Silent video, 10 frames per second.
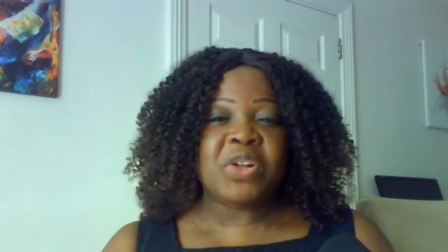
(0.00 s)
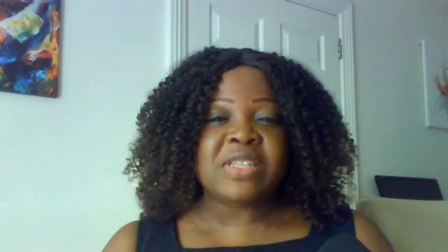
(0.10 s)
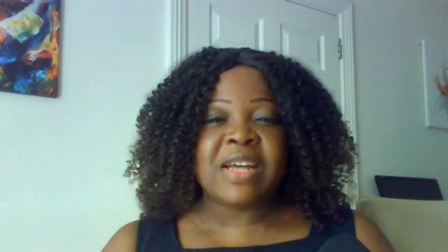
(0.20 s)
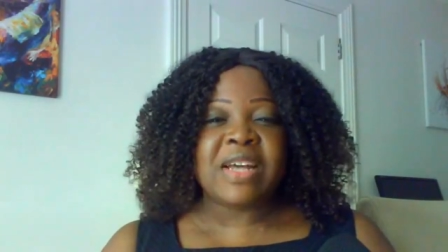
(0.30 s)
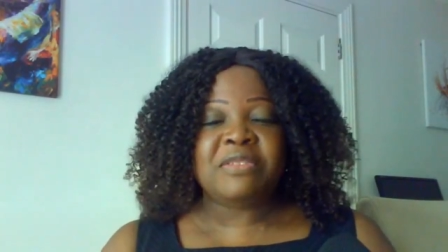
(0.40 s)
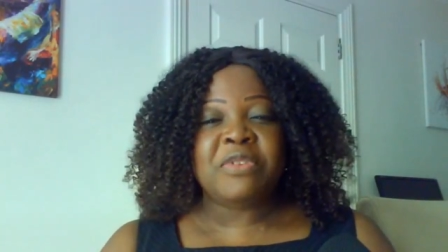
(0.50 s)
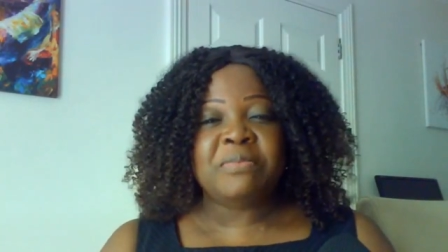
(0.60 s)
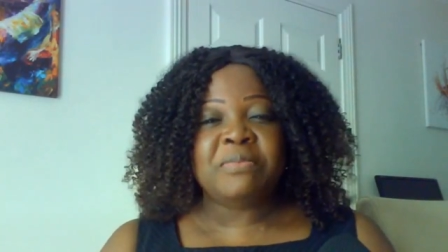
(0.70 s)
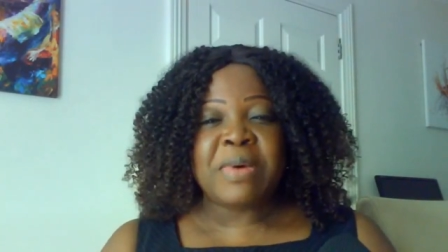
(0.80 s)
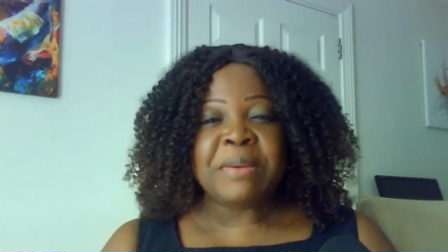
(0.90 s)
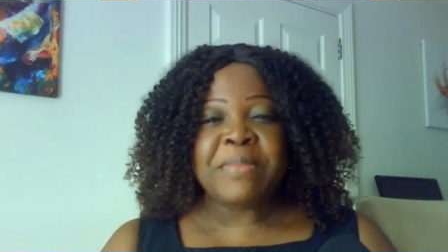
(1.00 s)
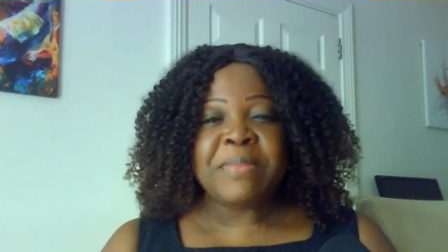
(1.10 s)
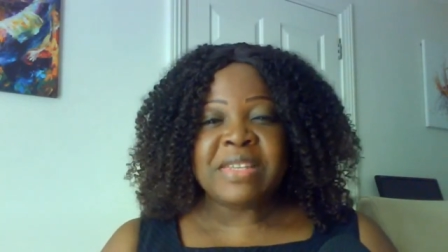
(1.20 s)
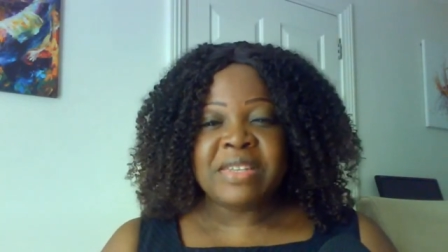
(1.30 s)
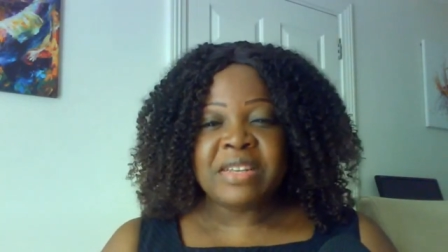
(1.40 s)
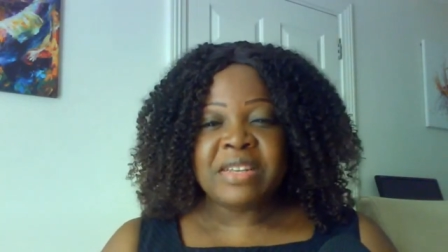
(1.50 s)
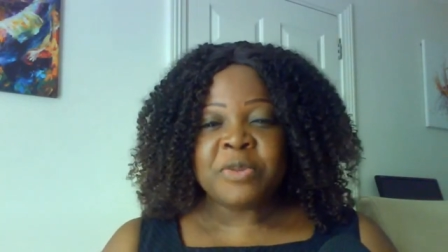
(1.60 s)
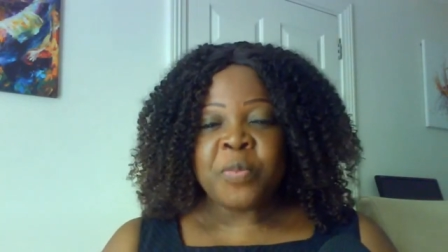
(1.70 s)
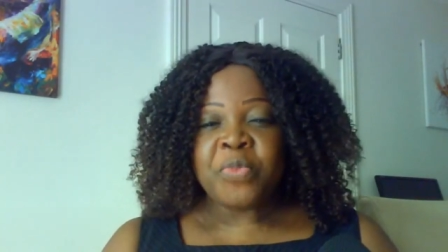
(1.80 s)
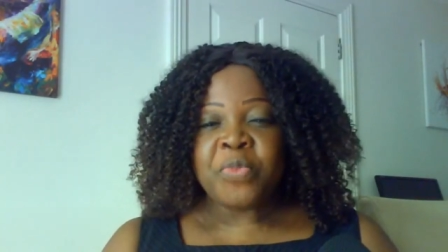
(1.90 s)
got that from my
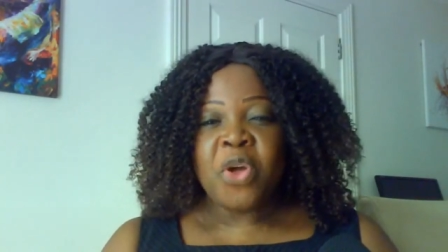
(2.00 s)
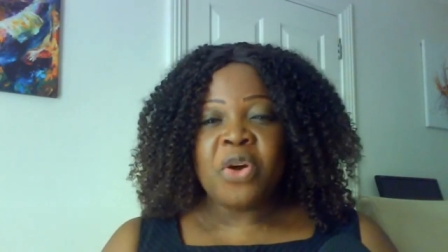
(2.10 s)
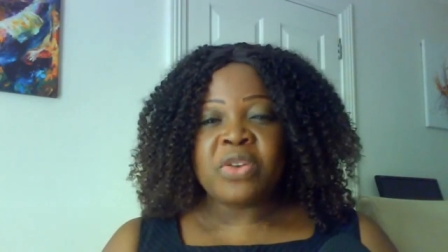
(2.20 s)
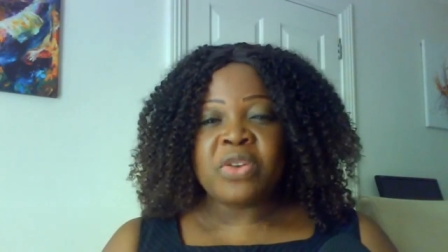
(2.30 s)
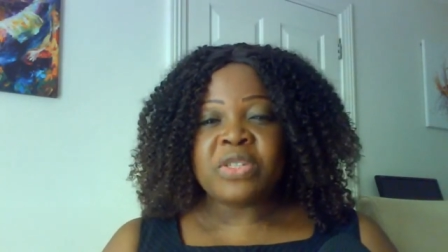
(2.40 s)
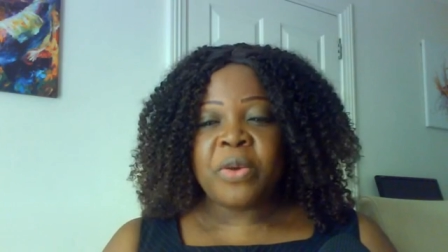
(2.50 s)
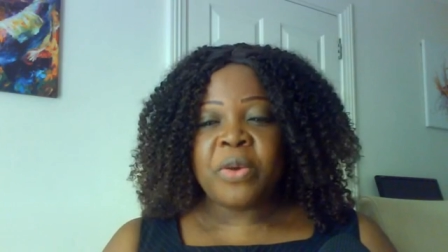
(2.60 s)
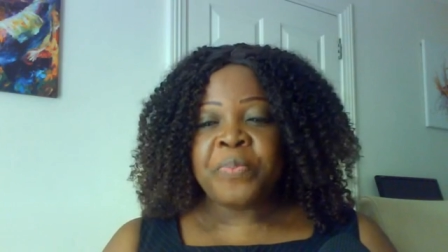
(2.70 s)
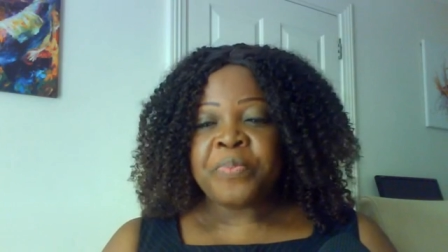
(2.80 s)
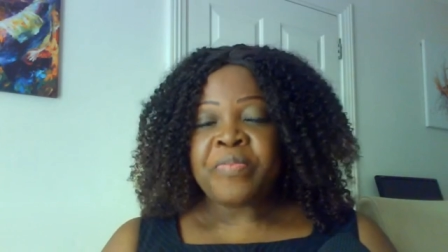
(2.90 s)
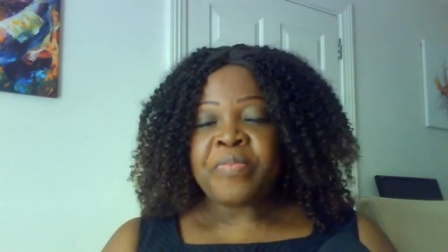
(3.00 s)
message. Awesome.